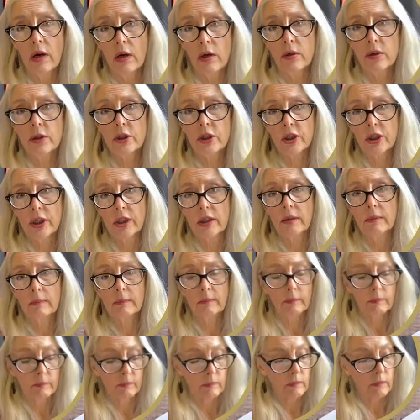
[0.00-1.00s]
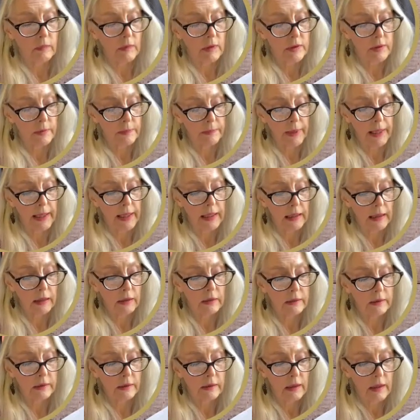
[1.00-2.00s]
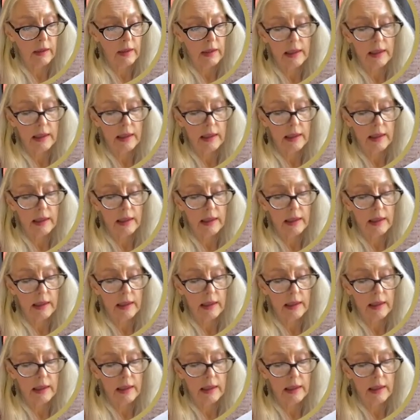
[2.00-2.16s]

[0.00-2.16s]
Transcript: ocean to paint,